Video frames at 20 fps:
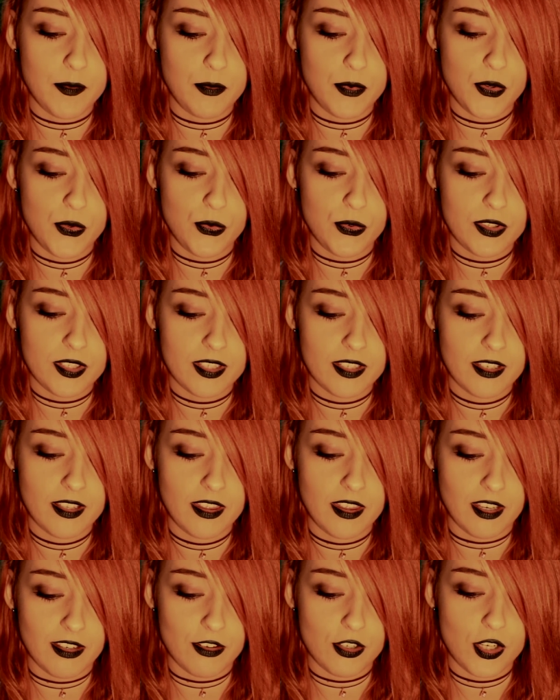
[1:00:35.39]
boots,
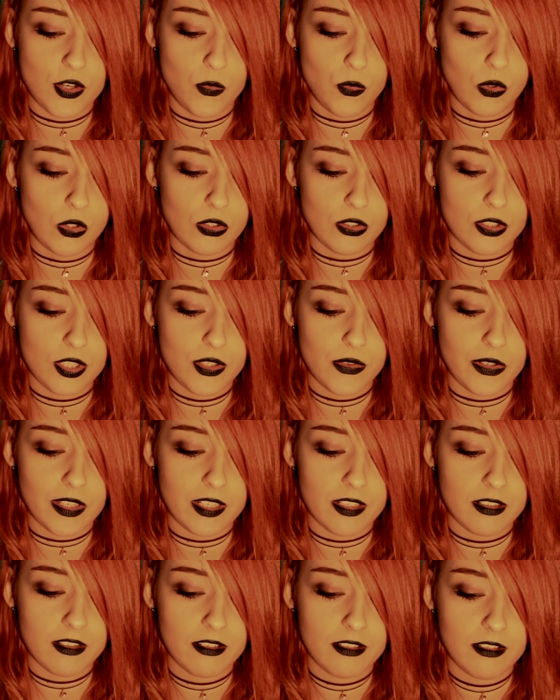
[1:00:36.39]
then she will do it.